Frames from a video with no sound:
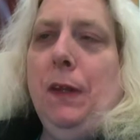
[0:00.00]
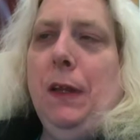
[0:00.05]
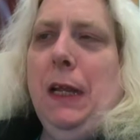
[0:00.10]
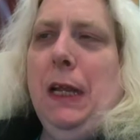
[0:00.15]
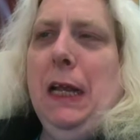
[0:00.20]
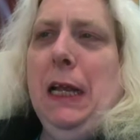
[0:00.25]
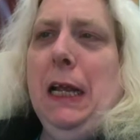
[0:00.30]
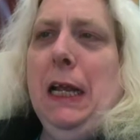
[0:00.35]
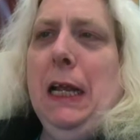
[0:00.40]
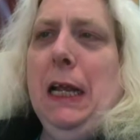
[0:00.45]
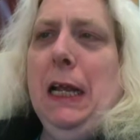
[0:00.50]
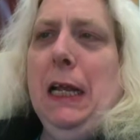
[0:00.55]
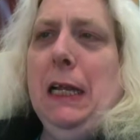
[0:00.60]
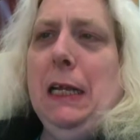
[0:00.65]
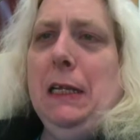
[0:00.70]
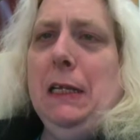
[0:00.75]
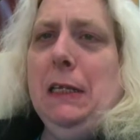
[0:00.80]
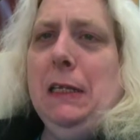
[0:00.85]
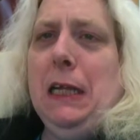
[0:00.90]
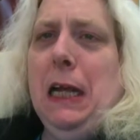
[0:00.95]

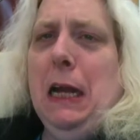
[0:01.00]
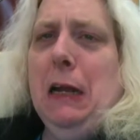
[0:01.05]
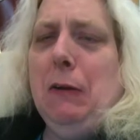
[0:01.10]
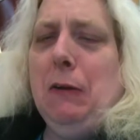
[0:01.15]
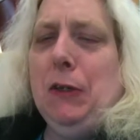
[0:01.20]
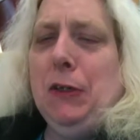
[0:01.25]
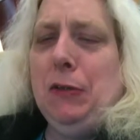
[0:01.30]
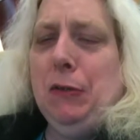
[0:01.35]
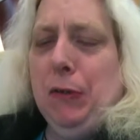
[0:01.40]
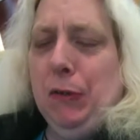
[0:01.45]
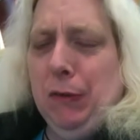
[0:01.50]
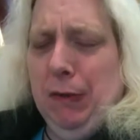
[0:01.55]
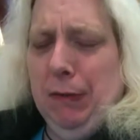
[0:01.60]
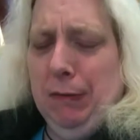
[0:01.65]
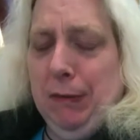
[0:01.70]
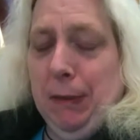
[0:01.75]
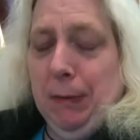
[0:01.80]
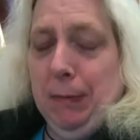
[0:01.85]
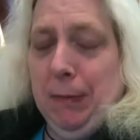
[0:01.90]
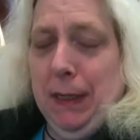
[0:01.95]
and Congress would agree
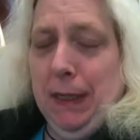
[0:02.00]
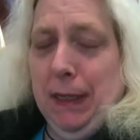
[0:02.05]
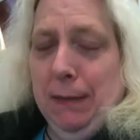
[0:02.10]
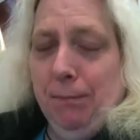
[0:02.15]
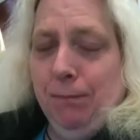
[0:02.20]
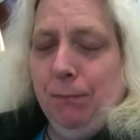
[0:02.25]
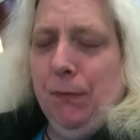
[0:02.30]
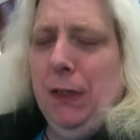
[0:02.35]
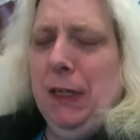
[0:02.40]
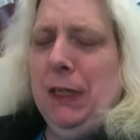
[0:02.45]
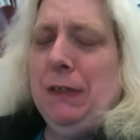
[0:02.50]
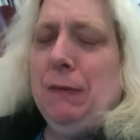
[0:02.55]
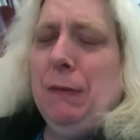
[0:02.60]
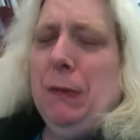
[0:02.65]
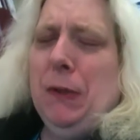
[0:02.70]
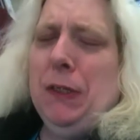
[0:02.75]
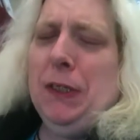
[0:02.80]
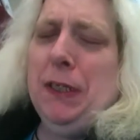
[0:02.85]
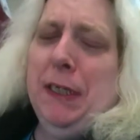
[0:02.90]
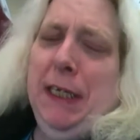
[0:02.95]
with him on it. As
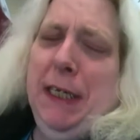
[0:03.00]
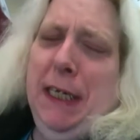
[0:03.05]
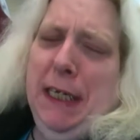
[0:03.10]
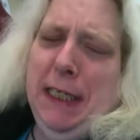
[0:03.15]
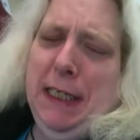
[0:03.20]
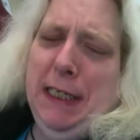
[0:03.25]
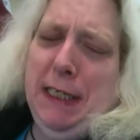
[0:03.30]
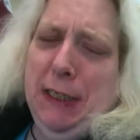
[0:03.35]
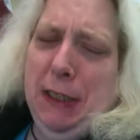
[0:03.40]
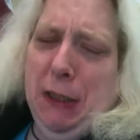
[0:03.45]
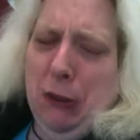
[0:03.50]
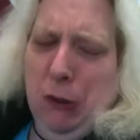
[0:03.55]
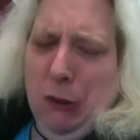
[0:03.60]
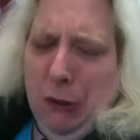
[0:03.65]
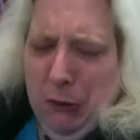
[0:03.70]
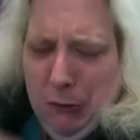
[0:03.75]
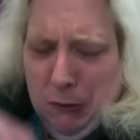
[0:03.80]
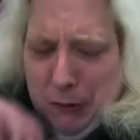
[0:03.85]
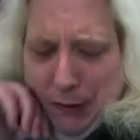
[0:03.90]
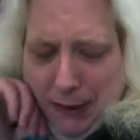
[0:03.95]
far as the
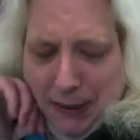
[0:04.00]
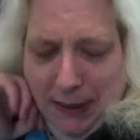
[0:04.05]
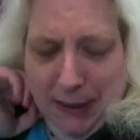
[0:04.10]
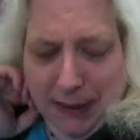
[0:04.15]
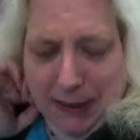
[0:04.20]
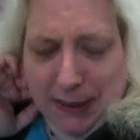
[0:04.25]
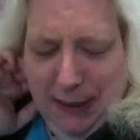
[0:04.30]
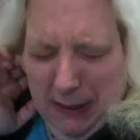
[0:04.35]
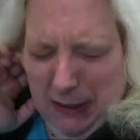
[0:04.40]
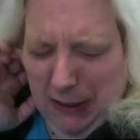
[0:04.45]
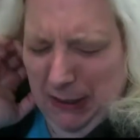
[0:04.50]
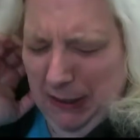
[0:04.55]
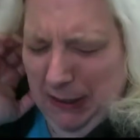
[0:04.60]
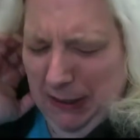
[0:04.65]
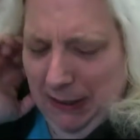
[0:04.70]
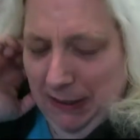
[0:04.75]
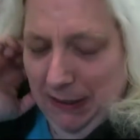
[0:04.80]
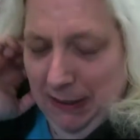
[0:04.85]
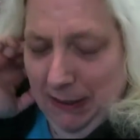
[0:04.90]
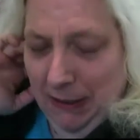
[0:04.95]
Keystone
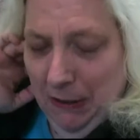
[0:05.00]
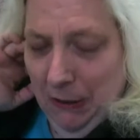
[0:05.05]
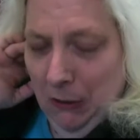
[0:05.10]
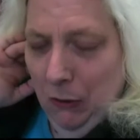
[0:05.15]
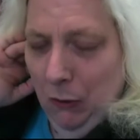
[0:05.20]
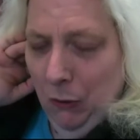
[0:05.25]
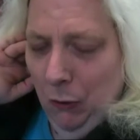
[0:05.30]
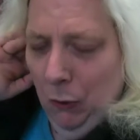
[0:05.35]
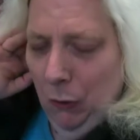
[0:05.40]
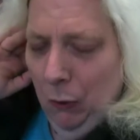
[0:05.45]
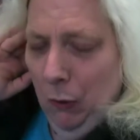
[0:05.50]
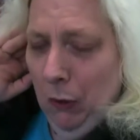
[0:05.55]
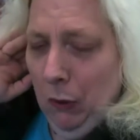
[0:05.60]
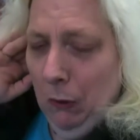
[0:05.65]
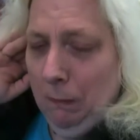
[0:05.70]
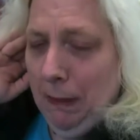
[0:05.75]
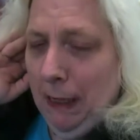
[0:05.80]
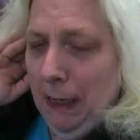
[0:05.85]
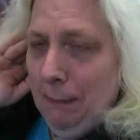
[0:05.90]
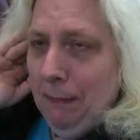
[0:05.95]
oil
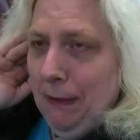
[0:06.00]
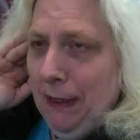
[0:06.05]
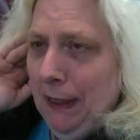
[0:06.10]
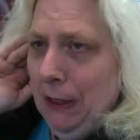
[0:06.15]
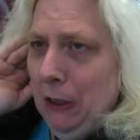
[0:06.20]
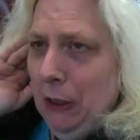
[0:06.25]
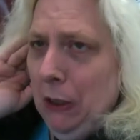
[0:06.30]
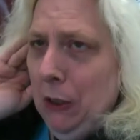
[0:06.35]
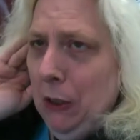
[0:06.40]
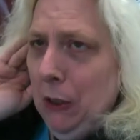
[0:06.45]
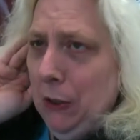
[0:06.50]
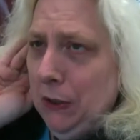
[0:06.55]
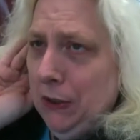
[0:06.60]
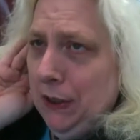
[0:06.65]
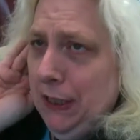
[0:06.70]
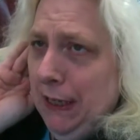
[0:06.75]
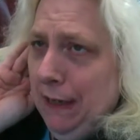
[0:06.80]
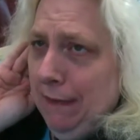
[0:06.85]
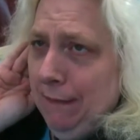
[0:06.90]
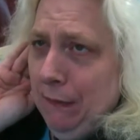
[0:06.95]
pipeline
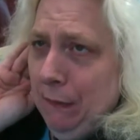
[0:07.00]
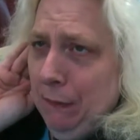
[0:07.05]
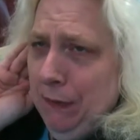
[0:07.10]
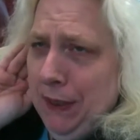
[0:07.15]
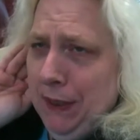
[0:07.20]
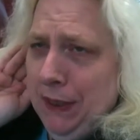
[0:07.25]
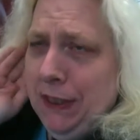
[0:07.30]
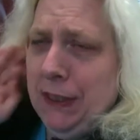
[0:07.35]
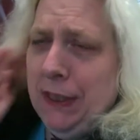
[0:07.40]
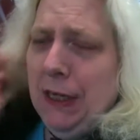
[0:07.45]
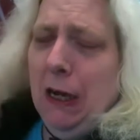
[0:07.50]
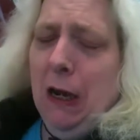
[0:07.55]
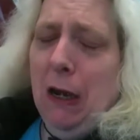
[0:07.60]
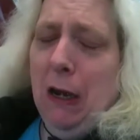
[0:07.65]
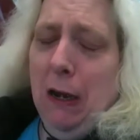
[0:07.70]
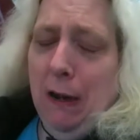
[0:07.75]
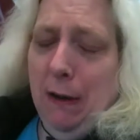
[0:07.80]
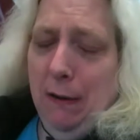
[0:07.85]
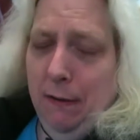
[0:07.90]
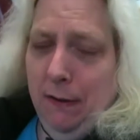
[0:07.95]
goes, after we
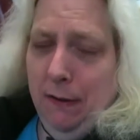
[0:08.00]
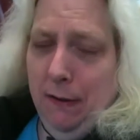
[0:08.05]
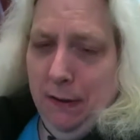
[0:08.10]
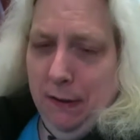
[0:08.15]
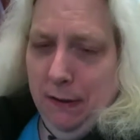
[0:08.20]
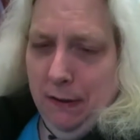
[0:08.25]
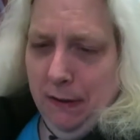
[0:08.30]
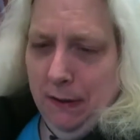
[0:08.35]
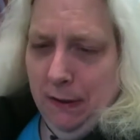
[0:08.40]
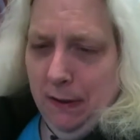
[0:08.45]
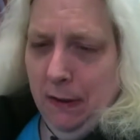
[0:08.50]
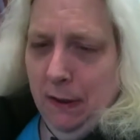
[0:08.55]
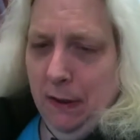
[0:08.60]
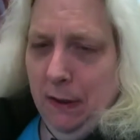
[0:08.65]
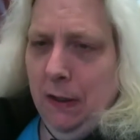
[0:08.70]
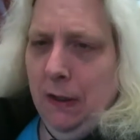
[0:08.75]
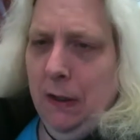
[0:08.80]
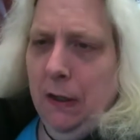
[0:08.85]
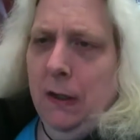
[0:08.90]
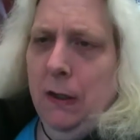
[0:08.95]
saw
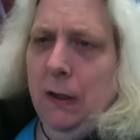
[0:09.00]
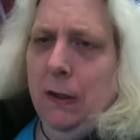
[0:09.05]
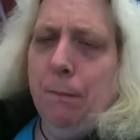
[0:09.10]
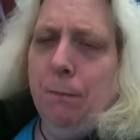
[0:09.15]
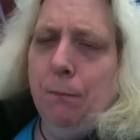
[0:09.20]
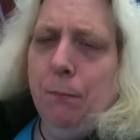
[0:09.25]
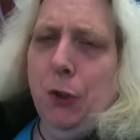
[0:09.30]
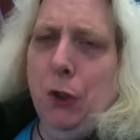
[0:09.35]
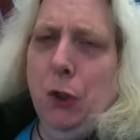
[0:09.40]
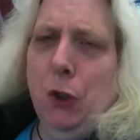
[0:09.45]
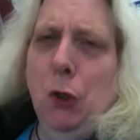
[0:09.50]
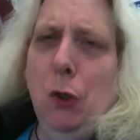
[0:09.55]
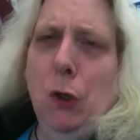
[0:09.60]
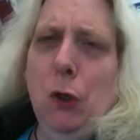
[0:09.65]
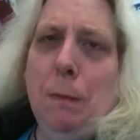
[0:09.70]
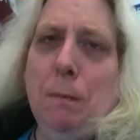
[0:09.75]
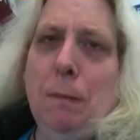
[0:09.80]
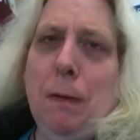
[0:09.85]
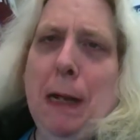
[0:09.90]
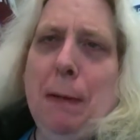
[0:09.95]
an
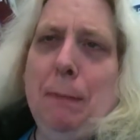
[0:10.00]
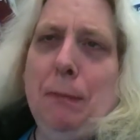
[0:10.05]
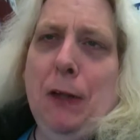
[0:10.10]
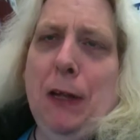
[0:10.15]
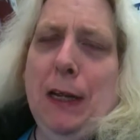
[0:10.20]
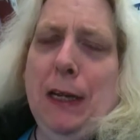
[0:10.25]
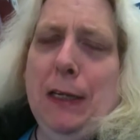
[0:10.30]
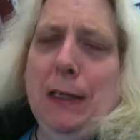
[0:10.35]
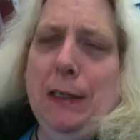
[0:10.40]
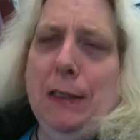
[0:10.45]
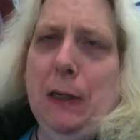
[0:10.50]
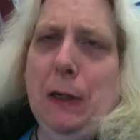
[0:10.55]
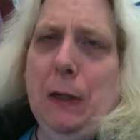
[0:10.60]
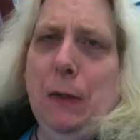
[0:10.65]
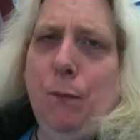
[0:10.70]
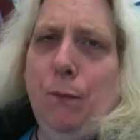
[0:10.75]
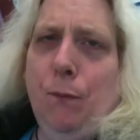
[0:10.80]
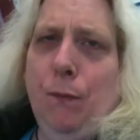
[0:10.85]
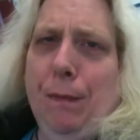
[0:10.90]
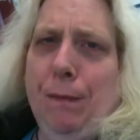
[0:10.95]
oil pipeline
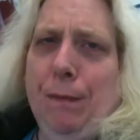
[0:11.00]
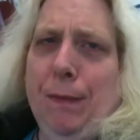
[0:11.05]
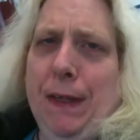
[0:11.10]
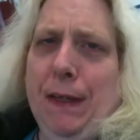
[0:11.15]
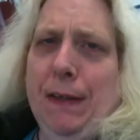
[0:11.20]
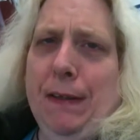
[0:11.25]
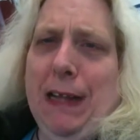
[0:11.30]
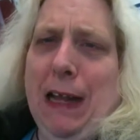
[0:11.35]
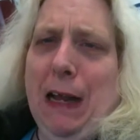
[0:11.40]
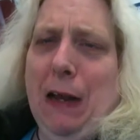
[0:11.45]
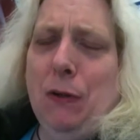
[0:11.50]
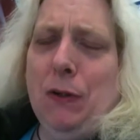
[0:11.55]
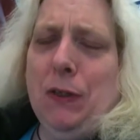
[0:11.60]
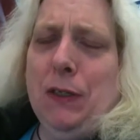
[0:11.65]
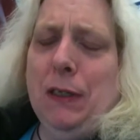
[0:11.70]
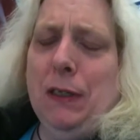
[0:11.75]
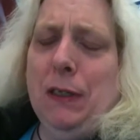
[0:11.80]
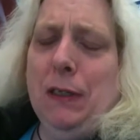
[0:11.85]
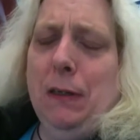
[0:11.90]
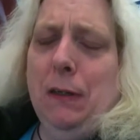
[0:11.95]
done
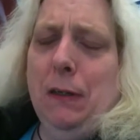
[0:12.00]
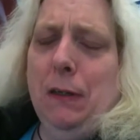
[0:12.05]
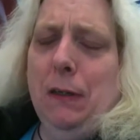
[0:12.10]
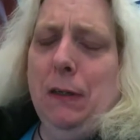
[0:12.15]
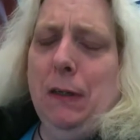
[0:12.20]
50,000